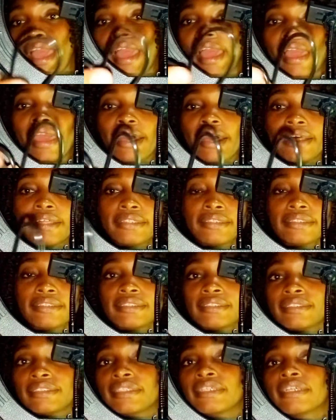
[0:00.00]

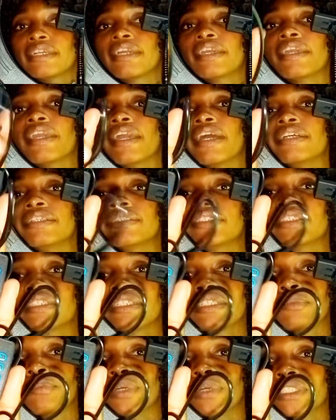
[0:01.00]
and yeah you see
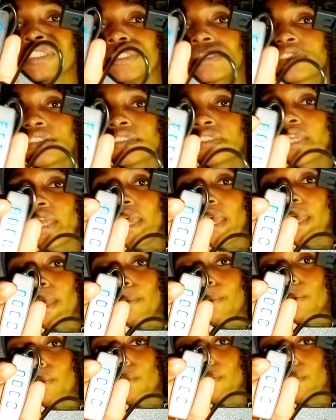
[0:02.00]
the button came